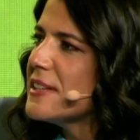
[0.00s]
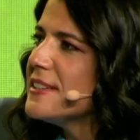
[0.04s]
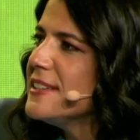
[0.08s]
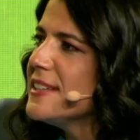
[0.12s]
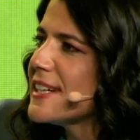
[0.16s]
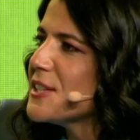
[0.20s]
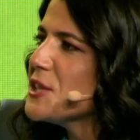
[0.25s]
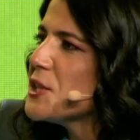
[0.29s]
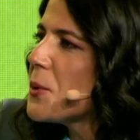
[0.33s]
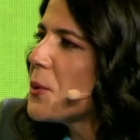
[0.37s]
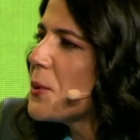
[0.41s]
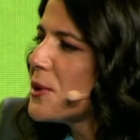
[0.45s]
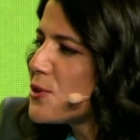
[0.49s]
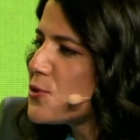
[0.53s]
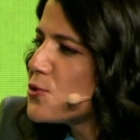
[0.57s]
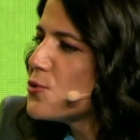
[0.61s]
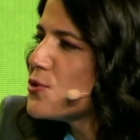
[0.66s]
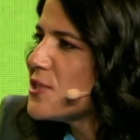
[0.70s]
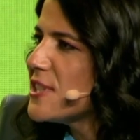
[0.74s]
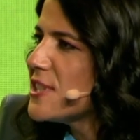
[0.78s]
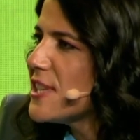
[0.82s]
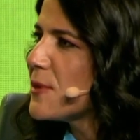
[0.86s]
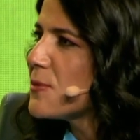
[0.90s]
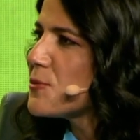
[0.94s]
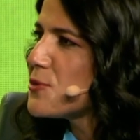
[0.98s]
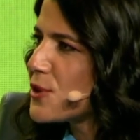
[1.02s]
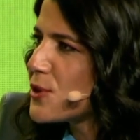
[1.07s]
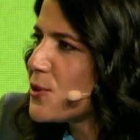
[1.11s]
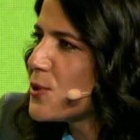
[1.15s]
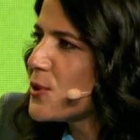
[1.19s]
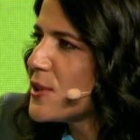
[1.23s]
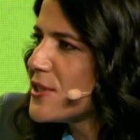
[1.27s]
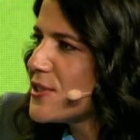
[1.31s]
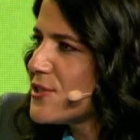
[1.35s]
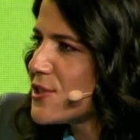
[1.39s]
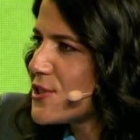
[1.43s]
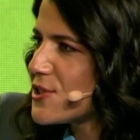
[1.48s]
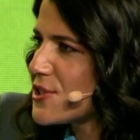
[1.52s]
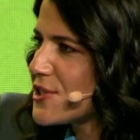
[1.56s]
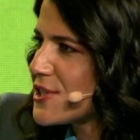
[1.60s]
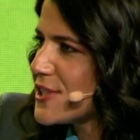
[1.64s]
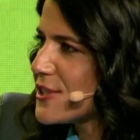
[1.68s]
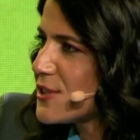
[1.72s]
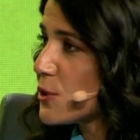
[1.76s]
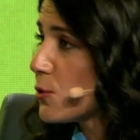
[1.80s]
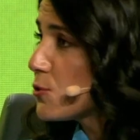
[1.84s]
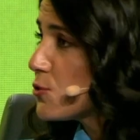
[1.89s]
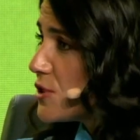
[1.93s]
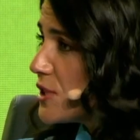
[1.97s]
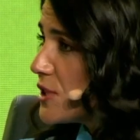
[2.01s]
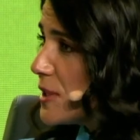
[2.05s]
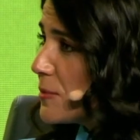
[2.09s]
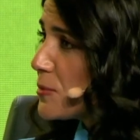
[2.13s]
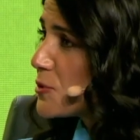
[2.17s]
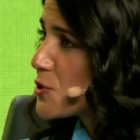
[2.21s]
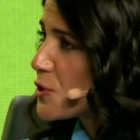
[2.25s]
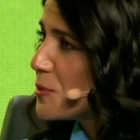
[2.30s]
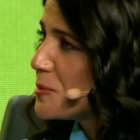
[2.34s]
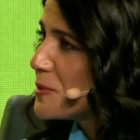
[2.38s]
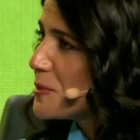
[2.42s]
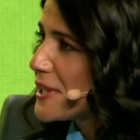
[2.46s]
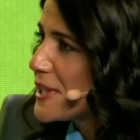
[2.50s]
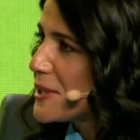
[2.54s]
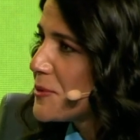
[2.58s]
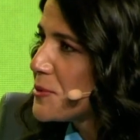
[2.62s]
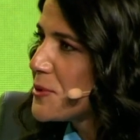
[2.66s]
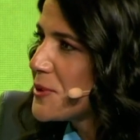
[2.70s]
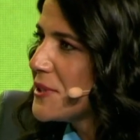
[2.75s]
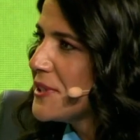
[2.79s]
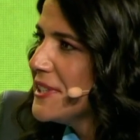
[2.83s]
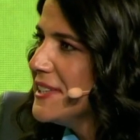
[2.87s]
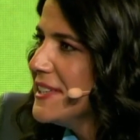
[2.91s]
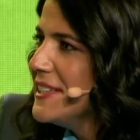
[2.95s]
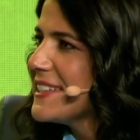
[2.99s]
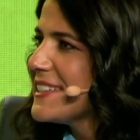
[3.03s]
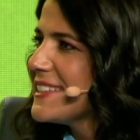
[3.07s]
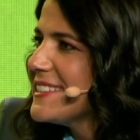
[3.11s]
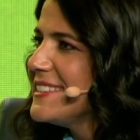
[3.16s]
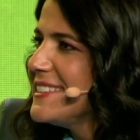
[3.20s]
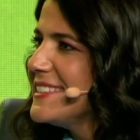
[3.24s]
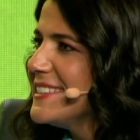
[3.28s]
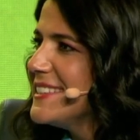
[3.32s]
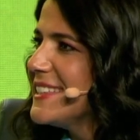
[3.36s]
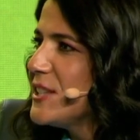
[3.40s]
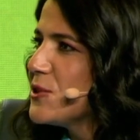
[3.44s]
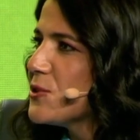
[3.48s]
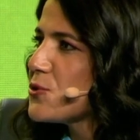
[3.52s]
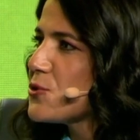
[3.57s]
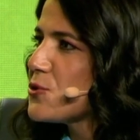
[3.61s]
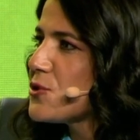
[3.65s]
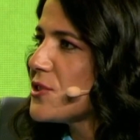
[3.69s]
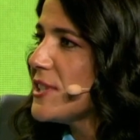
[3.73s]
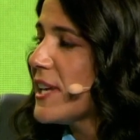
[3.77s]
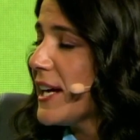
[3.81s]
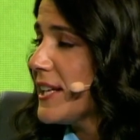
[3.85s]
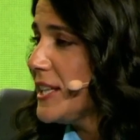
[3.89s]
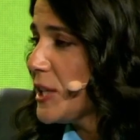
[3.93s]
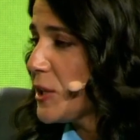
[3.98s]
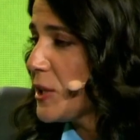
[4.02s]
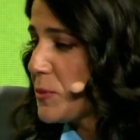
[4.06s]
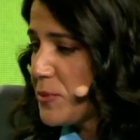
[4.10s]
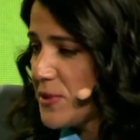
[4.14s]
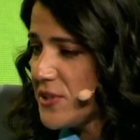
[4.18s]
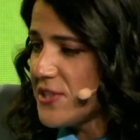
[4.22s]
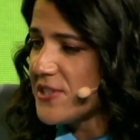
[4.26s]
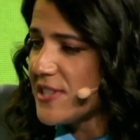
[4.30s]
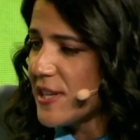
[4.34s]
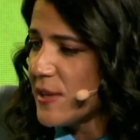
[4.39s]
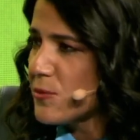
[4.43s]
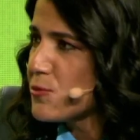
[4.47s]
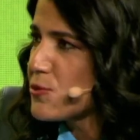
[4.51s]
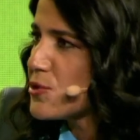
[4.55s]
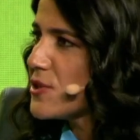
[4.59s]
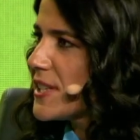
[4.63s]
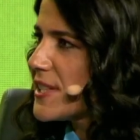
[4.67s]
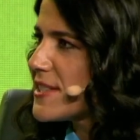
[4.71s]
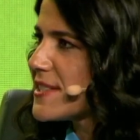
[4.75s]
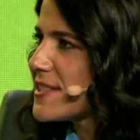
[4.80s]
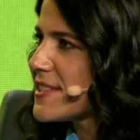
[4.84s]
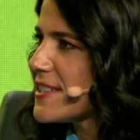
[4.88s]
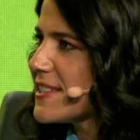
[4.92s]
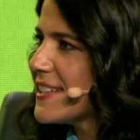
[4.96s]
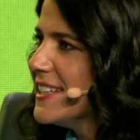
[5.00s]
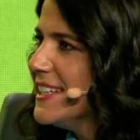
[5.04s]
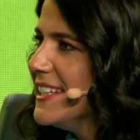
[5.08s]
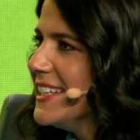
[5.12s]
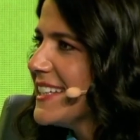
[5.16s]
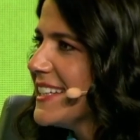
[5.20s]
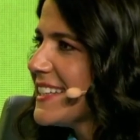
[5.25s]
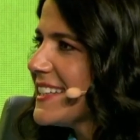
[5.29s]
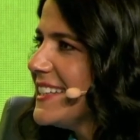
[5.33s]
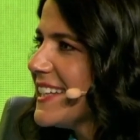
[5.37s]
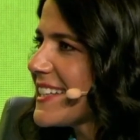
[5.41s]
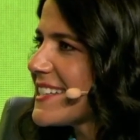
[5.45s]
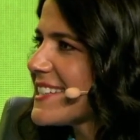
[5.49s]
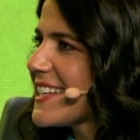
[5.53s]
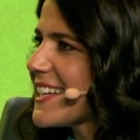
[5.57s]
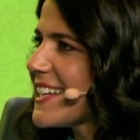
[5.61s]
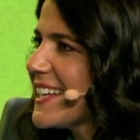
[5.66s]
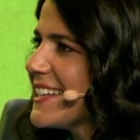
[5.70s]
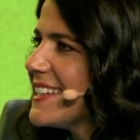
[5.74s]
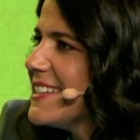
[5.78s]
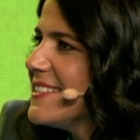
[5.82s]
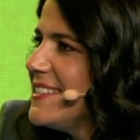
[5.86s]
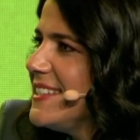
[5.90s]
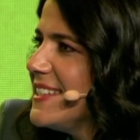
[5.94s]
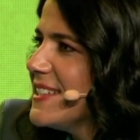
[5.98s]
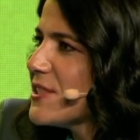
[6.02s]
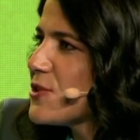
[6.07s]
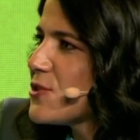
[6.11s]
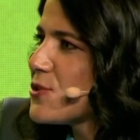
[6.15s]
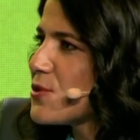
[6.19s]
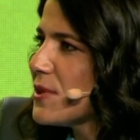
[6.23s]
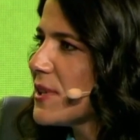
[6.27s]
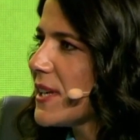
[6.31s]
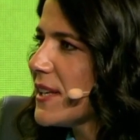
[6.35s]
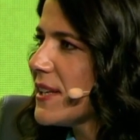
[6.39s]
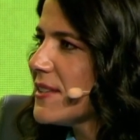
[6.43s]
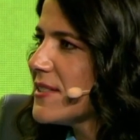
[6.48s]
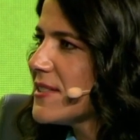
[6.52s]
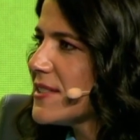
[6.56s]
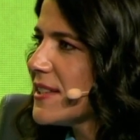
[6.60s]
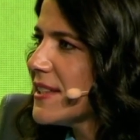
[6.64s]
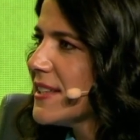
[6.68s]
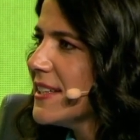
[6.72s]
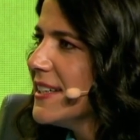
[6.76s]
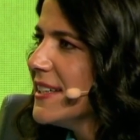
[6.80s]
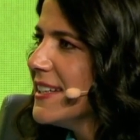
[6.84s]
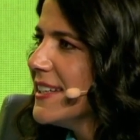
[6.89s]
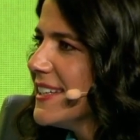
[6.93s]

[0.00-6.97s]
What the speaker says: When we hear quantum communication, we don't link it to things like you've just mentioned, and